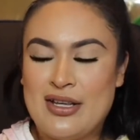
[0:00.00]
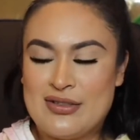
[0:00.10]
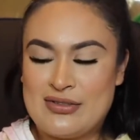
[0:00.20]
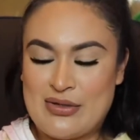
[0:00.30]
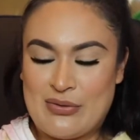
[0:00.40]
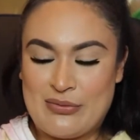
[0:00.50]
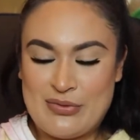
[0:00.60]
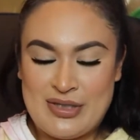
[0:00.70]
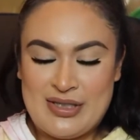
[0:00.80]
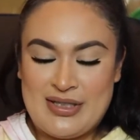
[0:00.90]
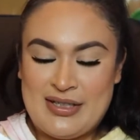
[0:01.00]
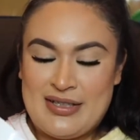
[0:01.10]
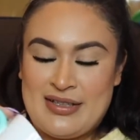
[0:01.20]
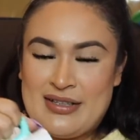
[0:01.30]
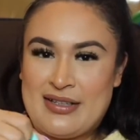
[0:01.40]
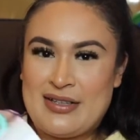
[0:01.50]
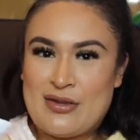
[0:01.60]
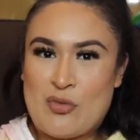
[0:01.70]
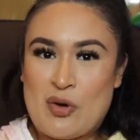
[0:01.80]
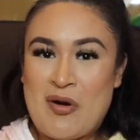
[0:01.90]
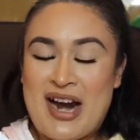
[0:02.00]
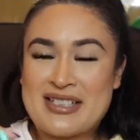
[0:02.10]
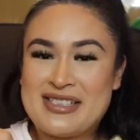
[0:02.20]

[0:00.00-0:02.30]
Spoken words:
So the more practice